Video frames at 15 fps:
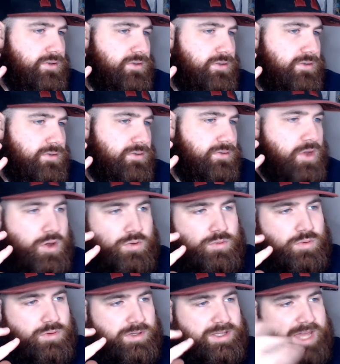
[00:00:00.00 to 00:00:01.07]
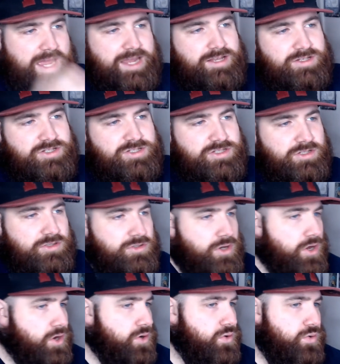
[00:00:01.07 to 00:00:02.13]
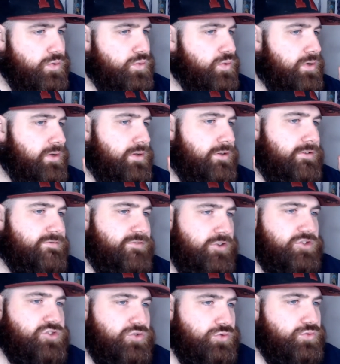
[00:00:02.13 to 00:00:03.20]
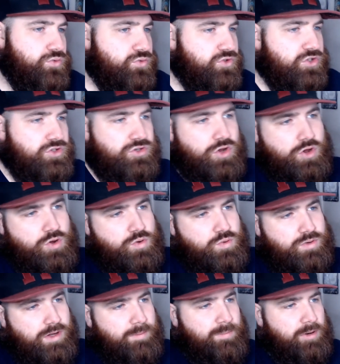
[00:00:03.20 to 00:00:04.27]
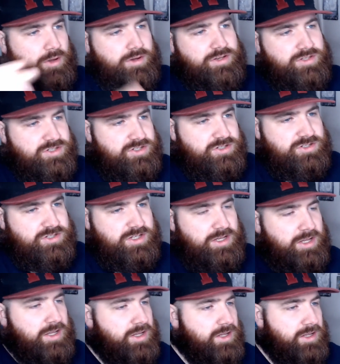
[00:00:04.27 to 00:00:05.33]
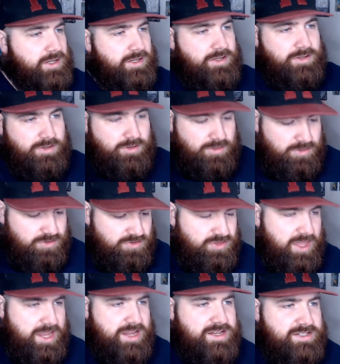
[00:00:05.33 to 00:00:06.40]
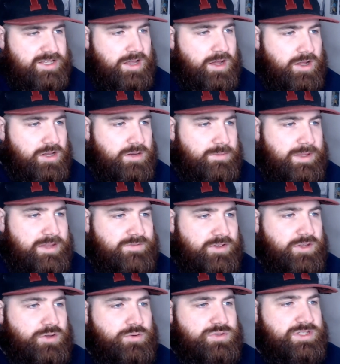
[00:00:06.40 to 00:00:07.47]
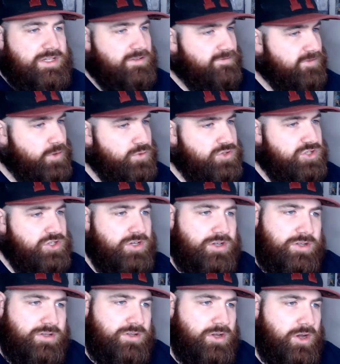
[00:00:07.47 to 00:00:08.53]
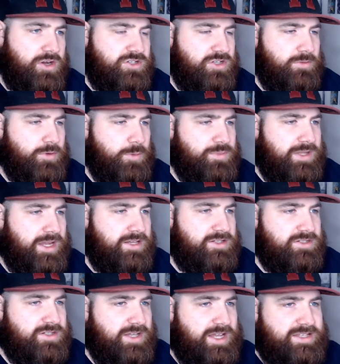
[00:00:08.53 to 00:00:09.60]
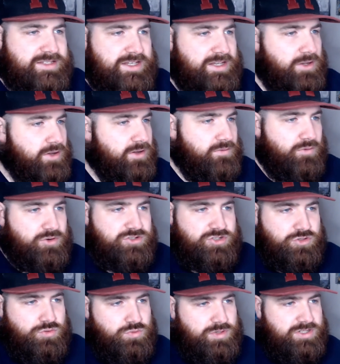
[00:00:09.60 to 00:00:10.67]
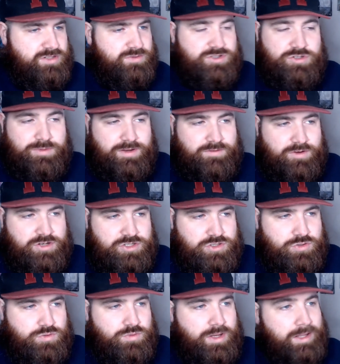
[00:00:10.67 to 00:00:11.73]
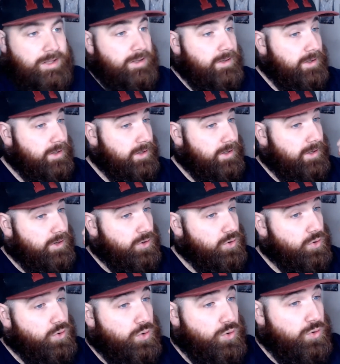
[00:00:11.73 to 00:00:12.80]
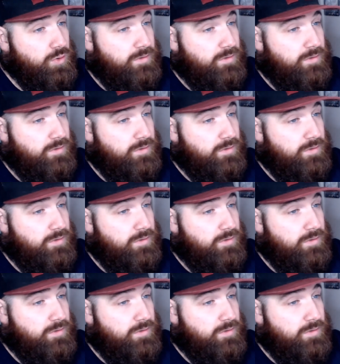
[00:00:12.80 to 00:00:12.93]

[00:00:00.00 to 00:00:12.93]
no gates, no fossils, no appliances, things that are going to be either used in future archetype updates, as in like Rise of the Duelist, which is coming out very soon, or